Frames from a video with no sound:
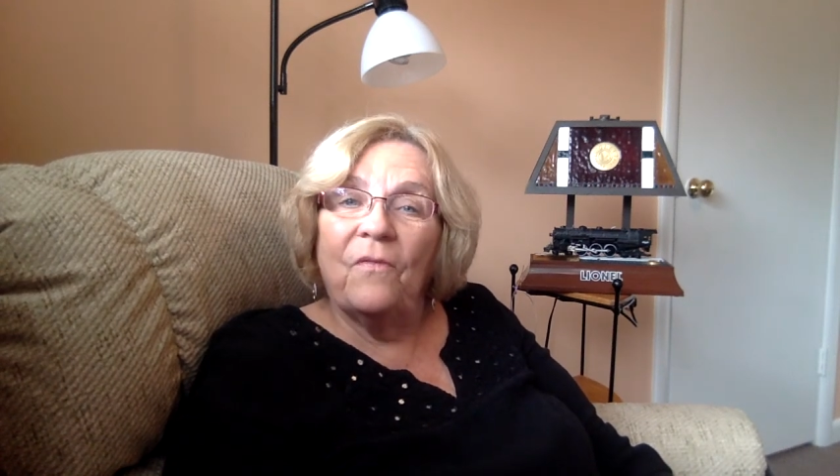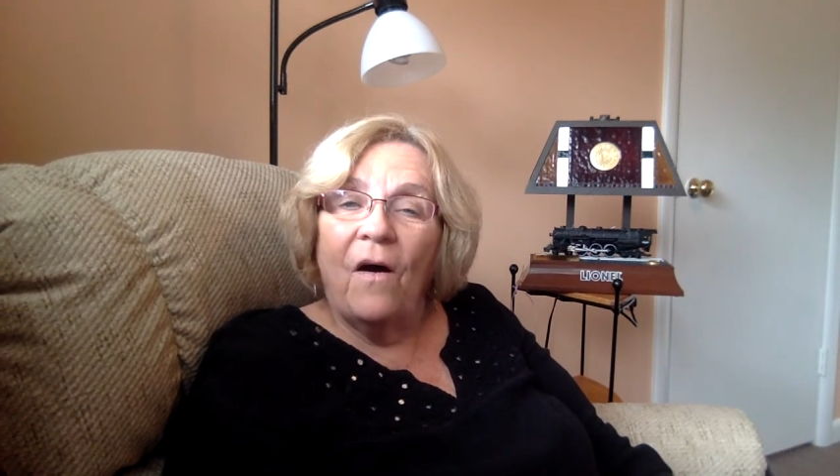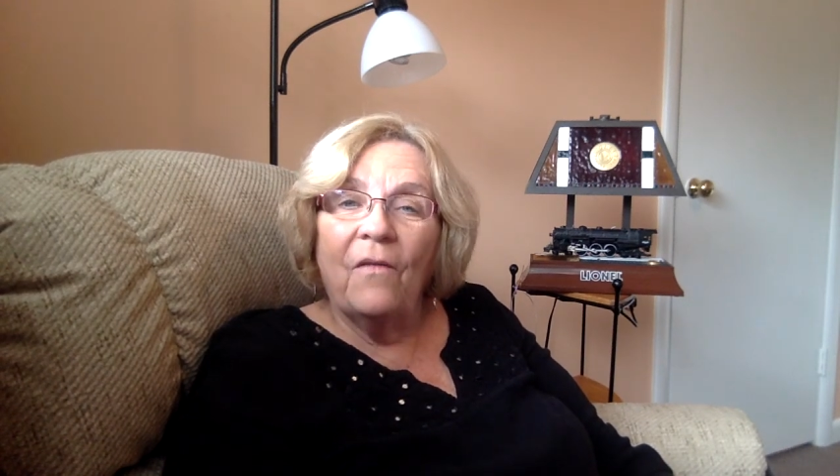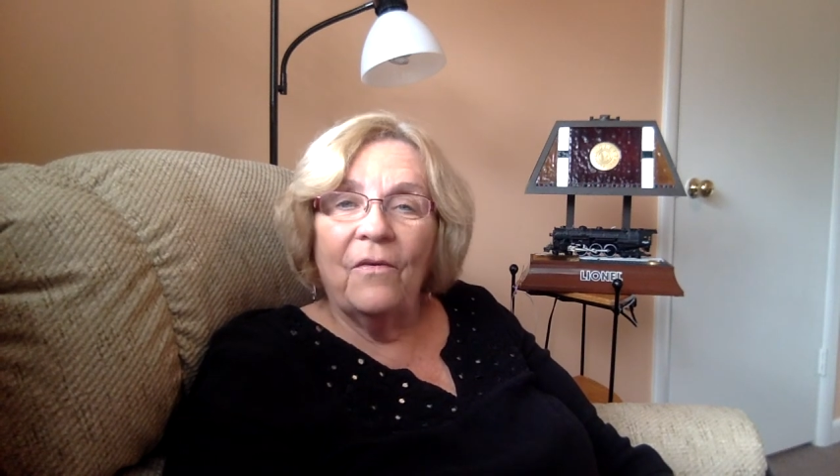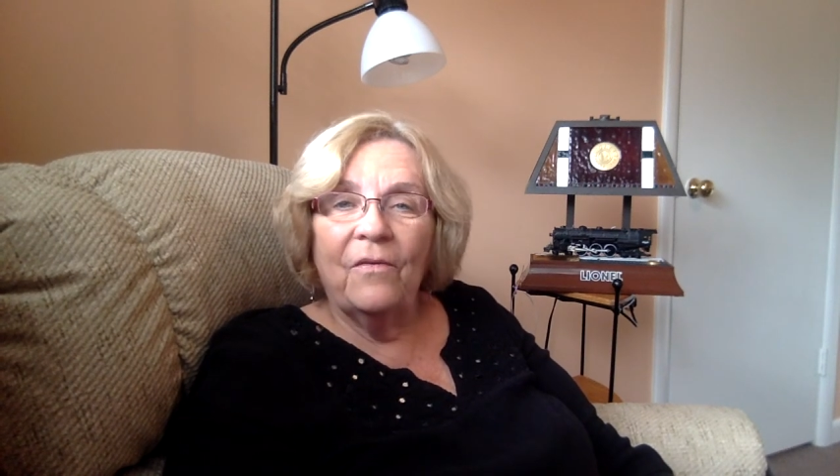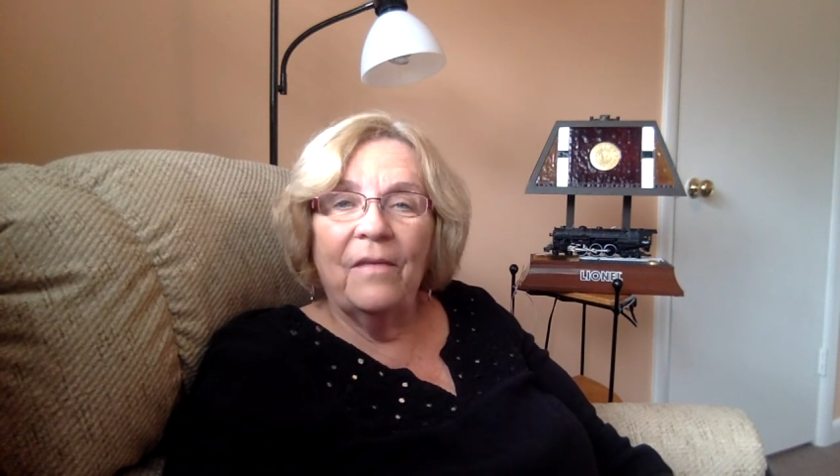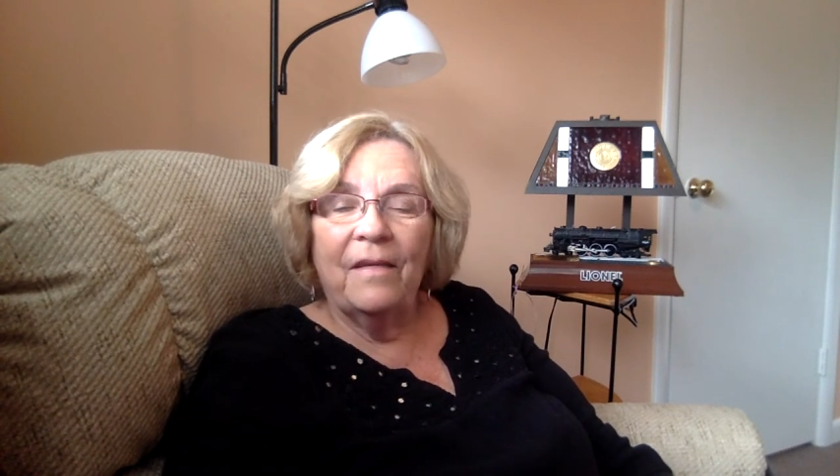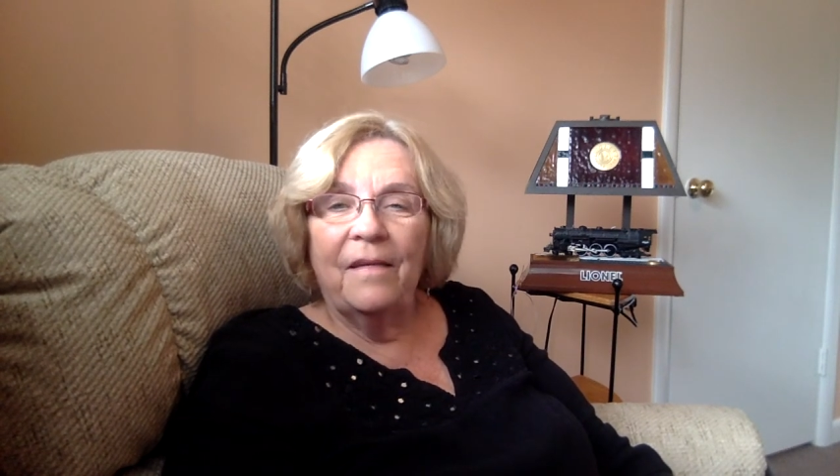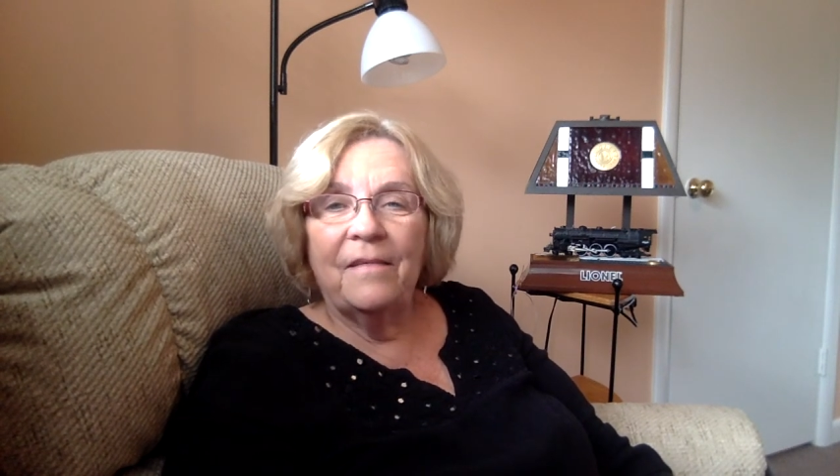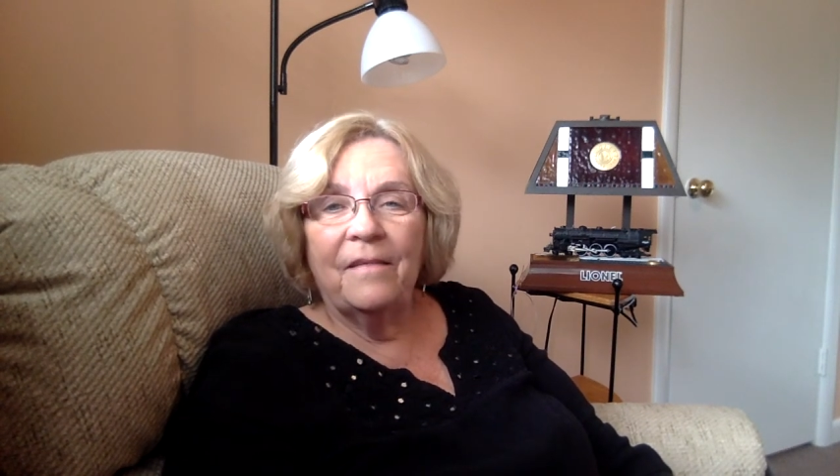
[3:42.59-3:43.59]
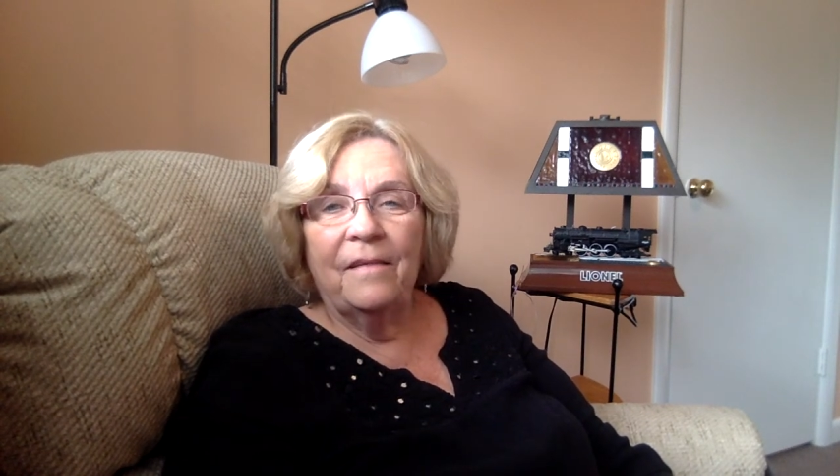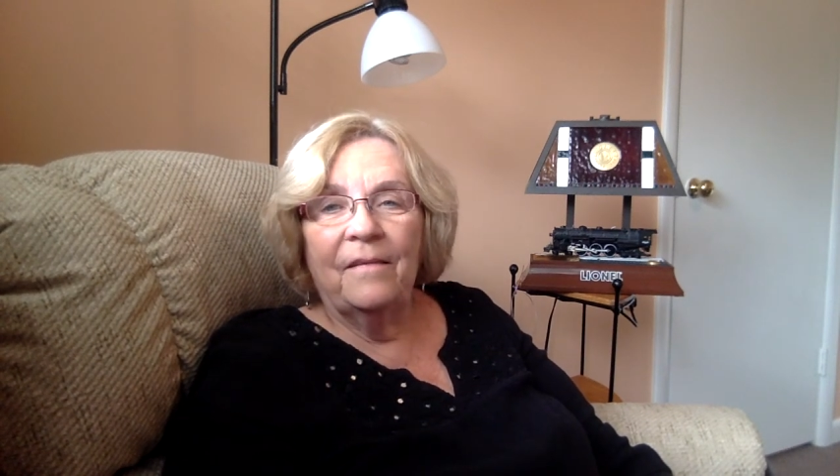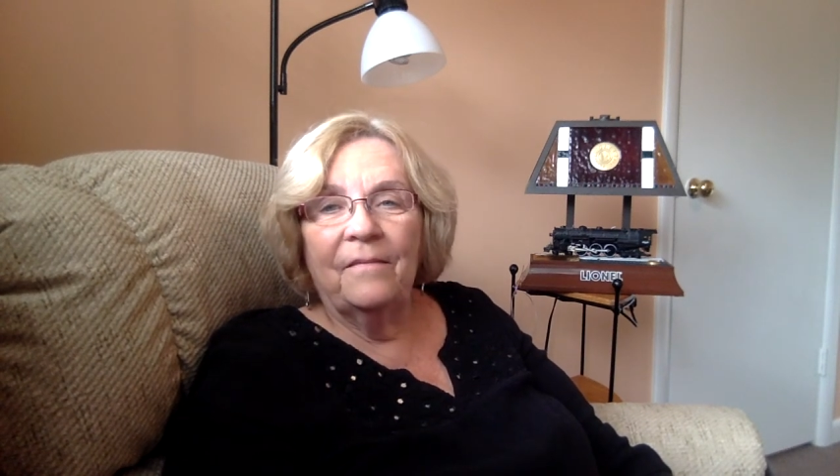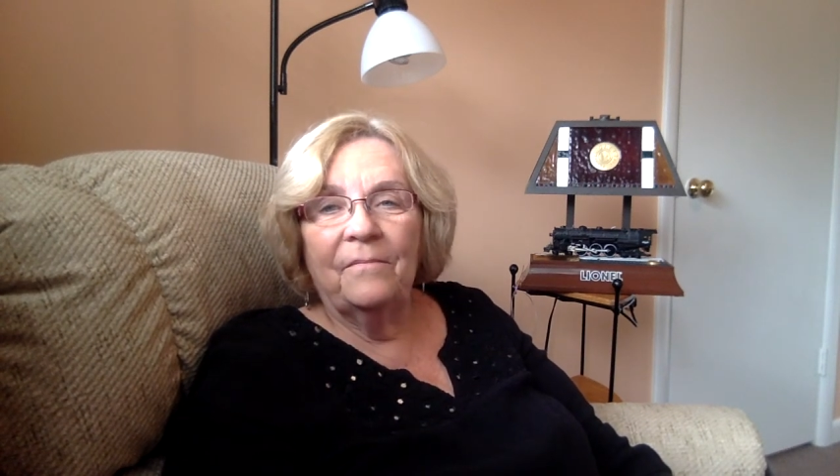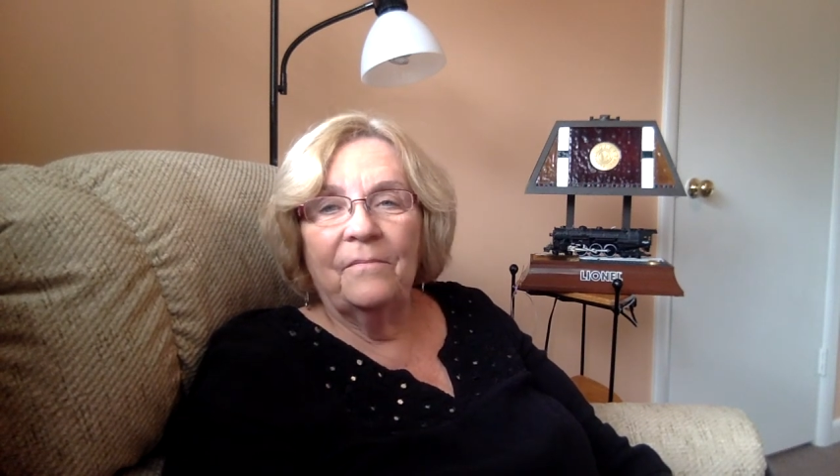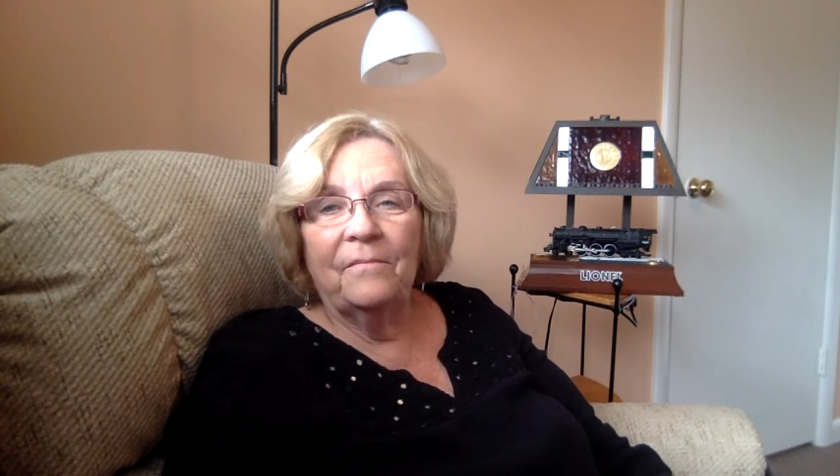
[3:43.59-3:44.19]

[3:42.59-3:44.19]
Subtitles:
father the engineer?